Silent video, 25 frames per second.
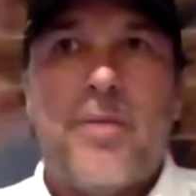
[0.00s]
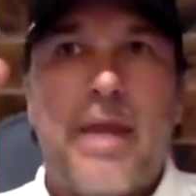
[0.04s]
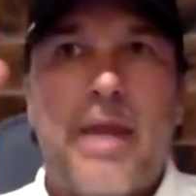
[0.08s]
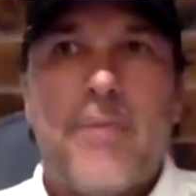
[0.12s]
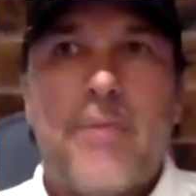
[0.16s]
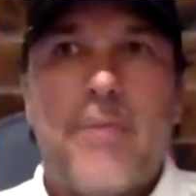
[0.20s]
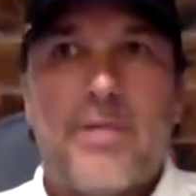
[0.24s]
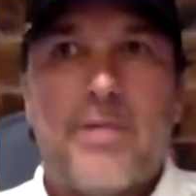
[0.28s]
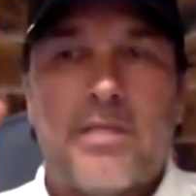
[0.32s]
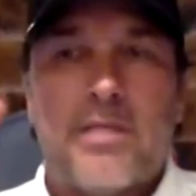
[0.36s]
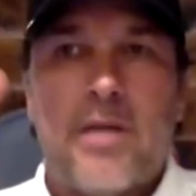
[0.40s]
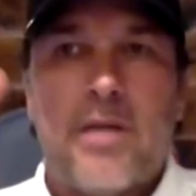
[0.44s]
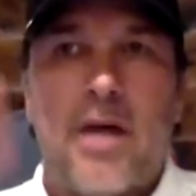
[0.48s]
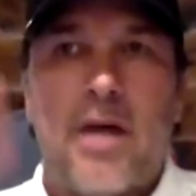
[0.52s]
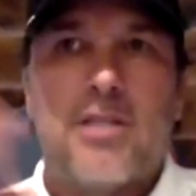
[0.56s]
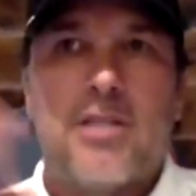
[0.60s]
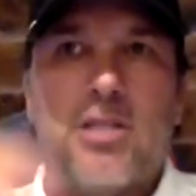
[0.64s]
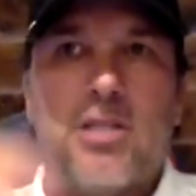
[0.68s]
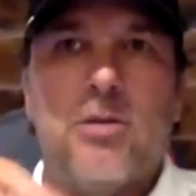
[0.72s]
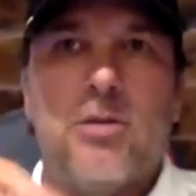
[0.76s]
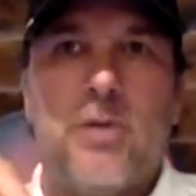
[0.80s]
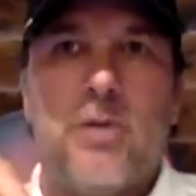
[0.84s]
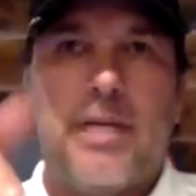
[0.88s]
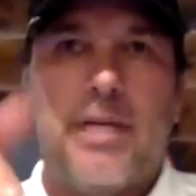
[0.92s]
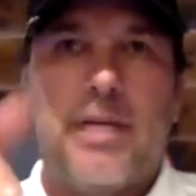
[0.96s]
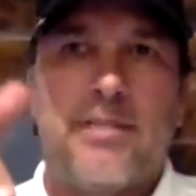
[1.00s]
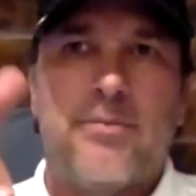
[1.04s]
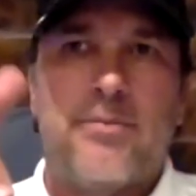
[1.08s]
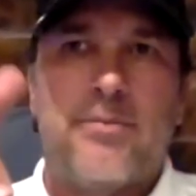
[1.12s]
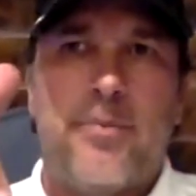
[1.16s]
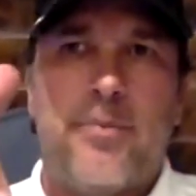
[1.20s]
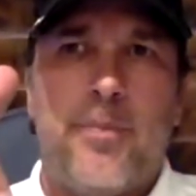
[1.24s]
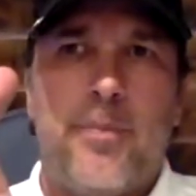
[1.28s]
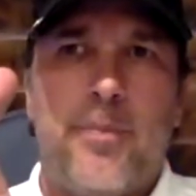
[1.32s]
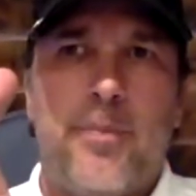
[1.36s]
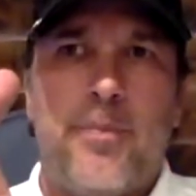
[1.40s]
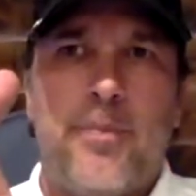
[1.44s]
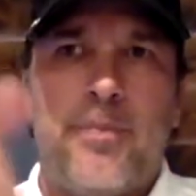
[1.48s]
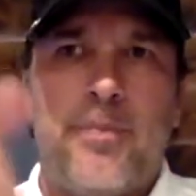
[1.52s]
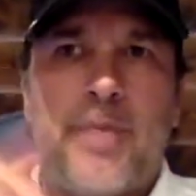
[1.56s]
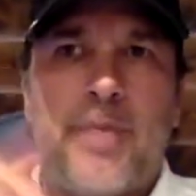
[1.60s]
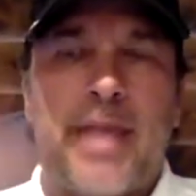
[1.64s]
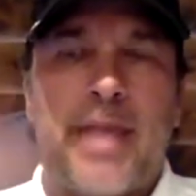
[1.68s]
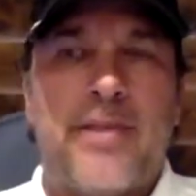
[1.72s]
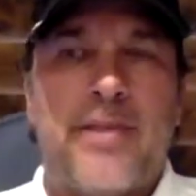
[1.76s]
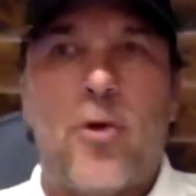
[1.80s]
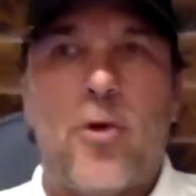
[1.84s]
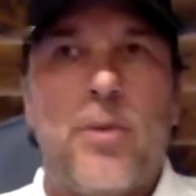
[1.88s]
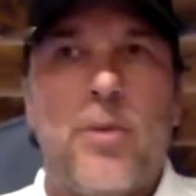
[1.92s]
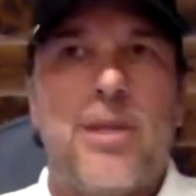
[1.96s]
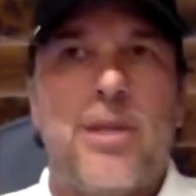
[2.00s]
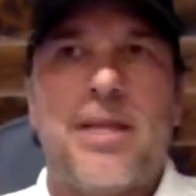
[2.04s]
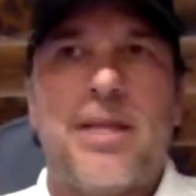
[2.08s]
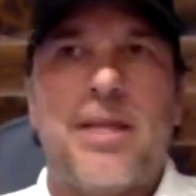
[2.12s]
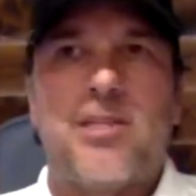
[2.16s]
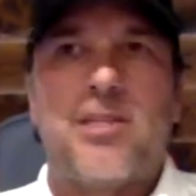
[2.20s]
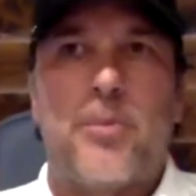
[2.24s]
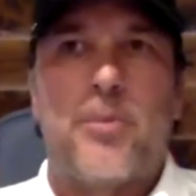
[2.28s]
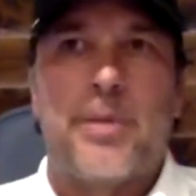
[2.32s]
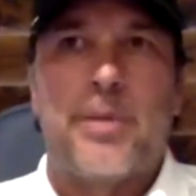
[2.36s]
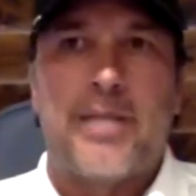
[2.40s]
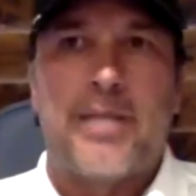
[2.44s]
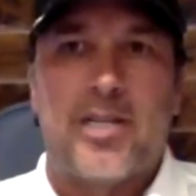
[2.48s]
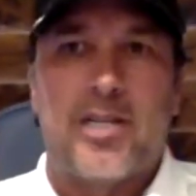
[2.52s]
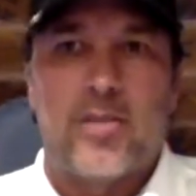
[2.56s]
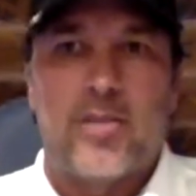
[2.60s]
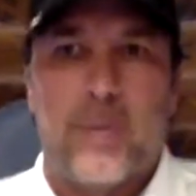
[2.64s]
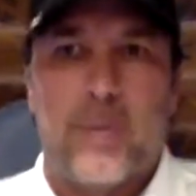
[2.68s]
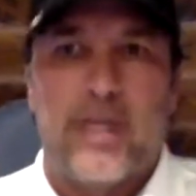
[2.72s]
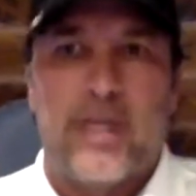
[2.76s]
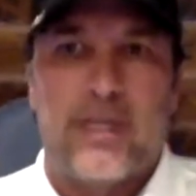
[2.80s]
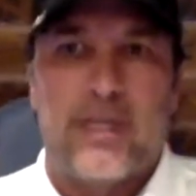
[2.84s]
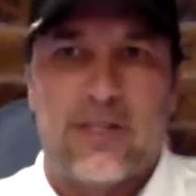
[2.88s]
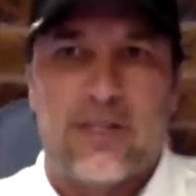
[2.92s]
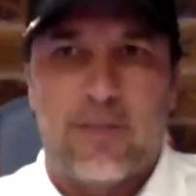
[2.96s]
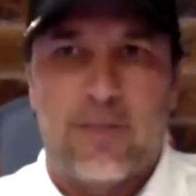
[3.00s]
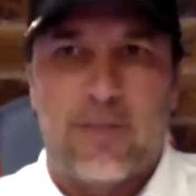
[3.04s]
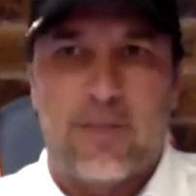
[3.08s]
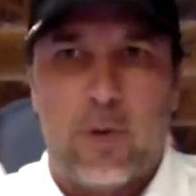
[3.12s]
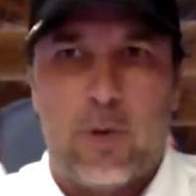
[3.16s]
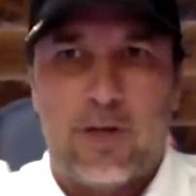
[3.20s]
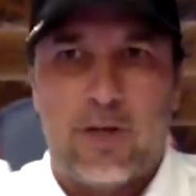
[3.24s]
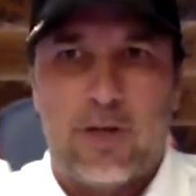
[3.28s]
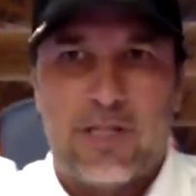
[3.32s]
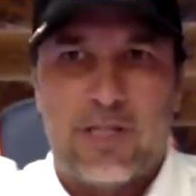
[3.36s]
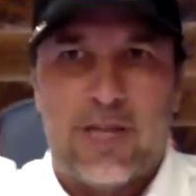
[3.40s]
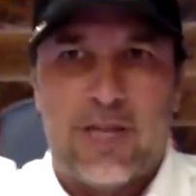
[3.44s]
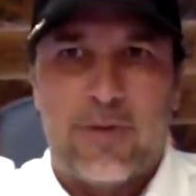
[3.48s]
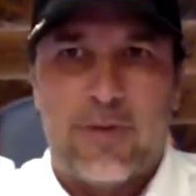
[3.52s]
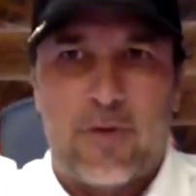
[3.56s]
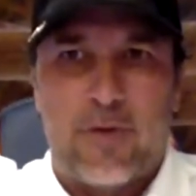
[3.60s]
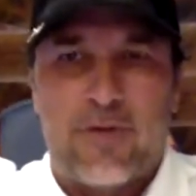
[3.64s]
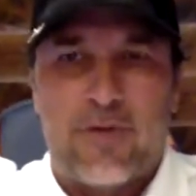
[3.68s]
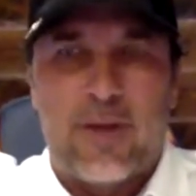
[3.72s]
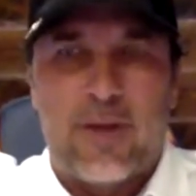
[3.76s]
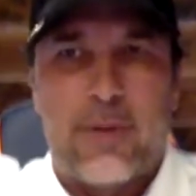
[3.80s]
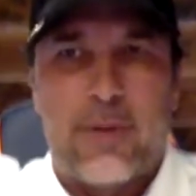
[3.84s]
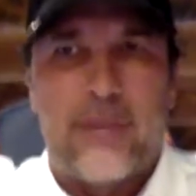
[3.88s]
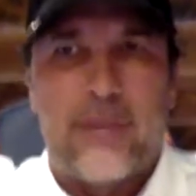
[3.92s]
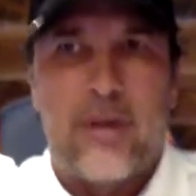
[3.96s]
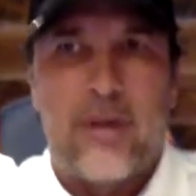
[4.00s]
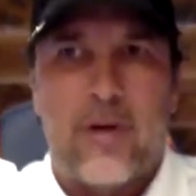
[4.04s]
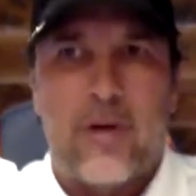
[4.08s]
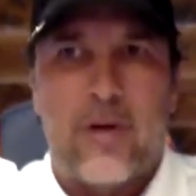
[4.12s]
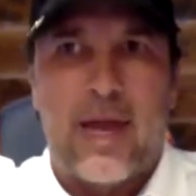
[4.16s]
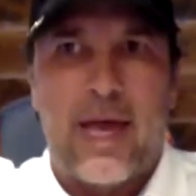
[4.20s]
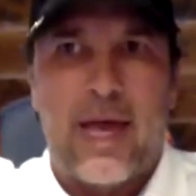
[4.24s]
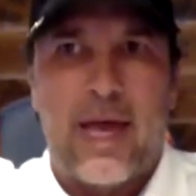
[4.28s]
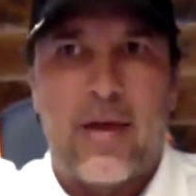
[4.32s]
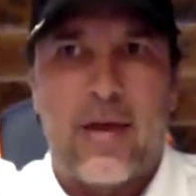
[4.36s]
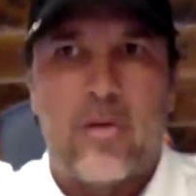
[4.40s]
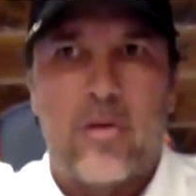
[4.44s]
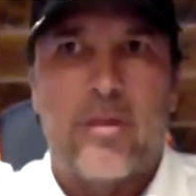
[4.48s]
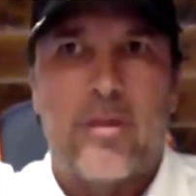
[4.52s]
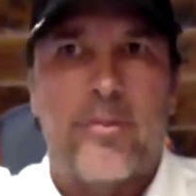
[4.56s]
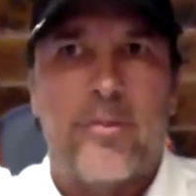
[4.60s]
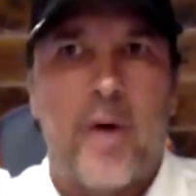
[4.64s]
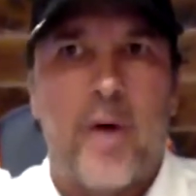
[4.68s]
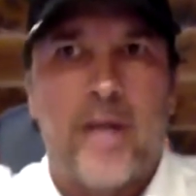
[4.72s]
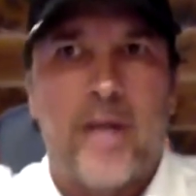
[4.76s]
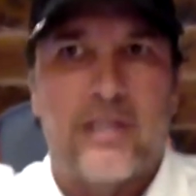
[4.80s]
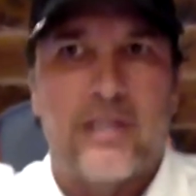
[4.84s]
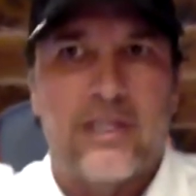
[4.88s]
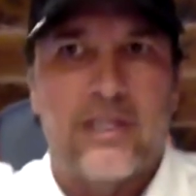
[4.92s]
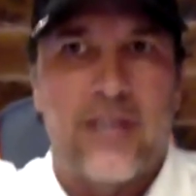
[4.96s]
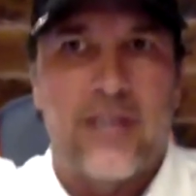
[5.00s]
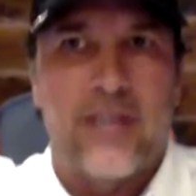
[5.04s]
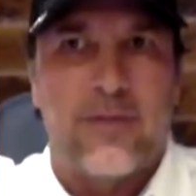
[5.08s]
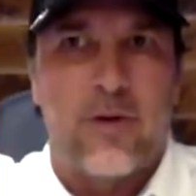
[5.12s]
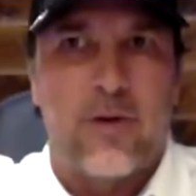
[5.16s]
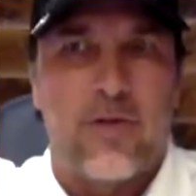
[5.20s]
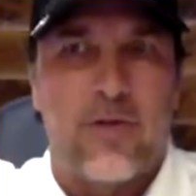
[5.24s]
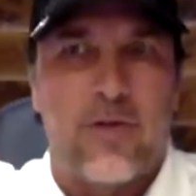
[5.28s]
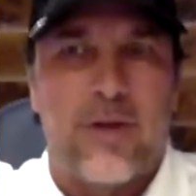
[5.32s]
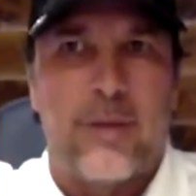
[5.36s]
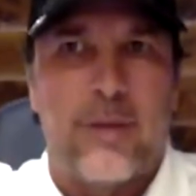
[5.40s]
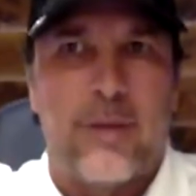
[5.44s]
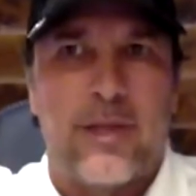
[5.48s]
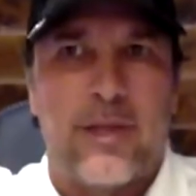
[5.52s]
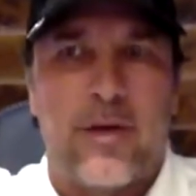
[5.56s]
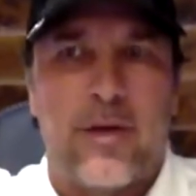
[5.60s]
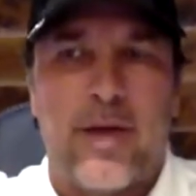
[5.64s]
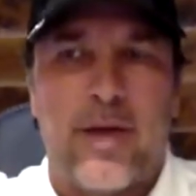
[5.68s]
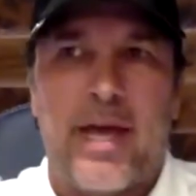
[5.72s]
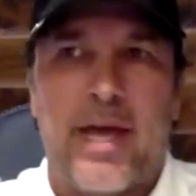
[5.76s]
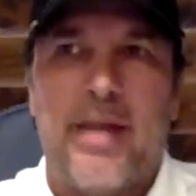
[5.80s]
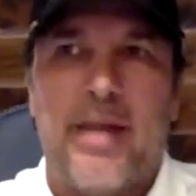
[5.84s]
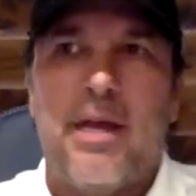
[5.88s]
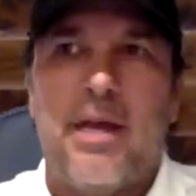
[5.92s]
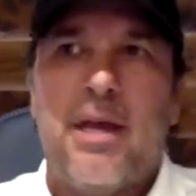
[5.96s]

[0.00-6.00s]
to talk to they don't realize their potential because an employer's got their thumb on their head or the boss has got their thumb on their head.